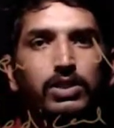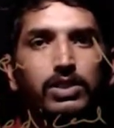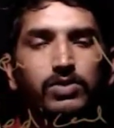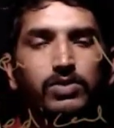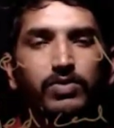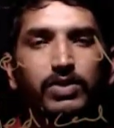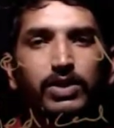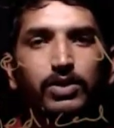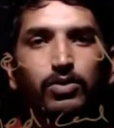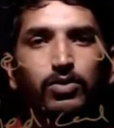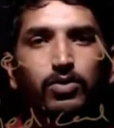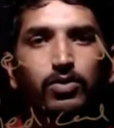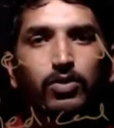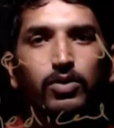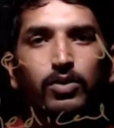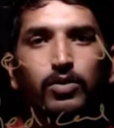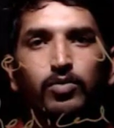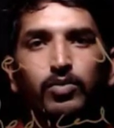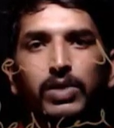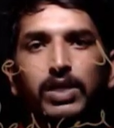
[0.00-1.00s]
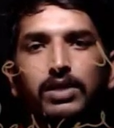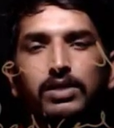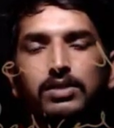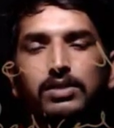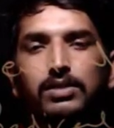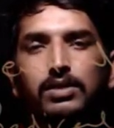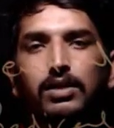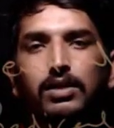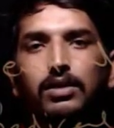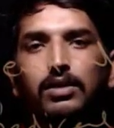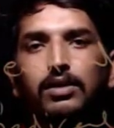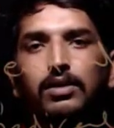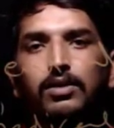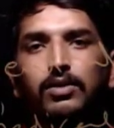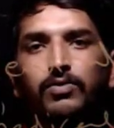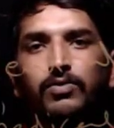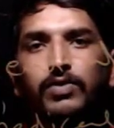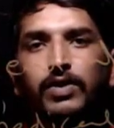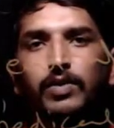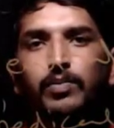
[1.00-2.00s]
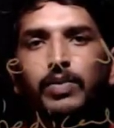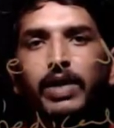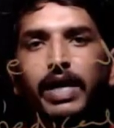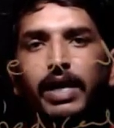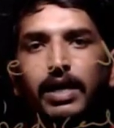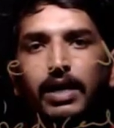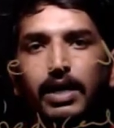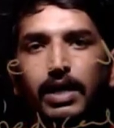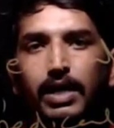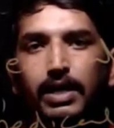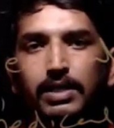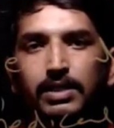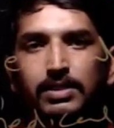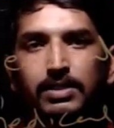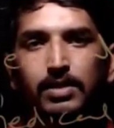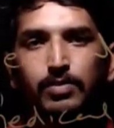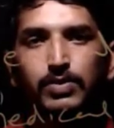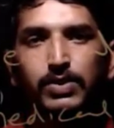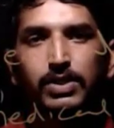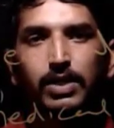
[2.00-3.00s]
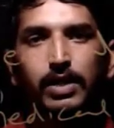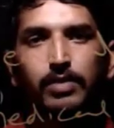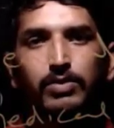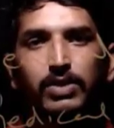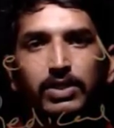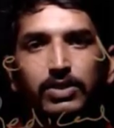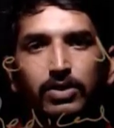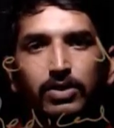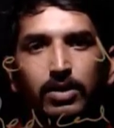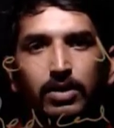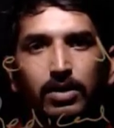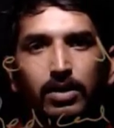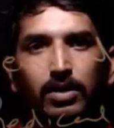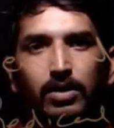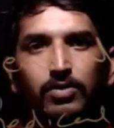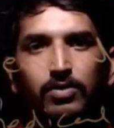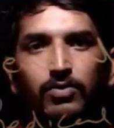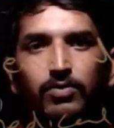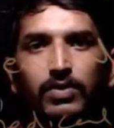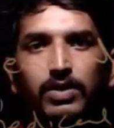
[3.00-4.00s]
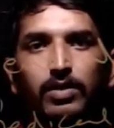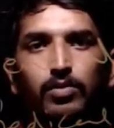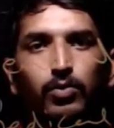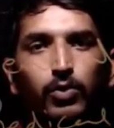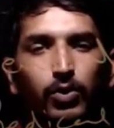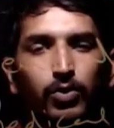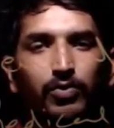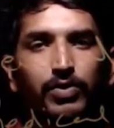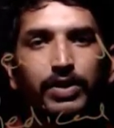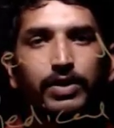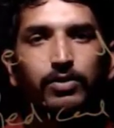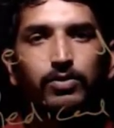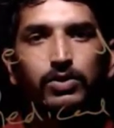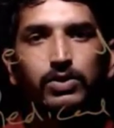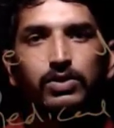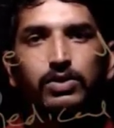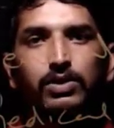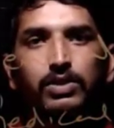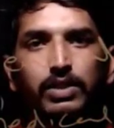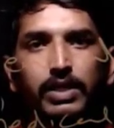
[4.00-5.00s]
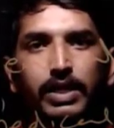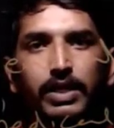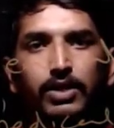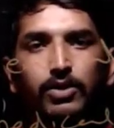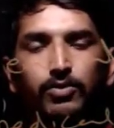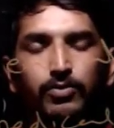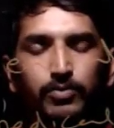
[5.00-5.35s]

Thank you for watching this video. Please feedback and subscribe the channel for the more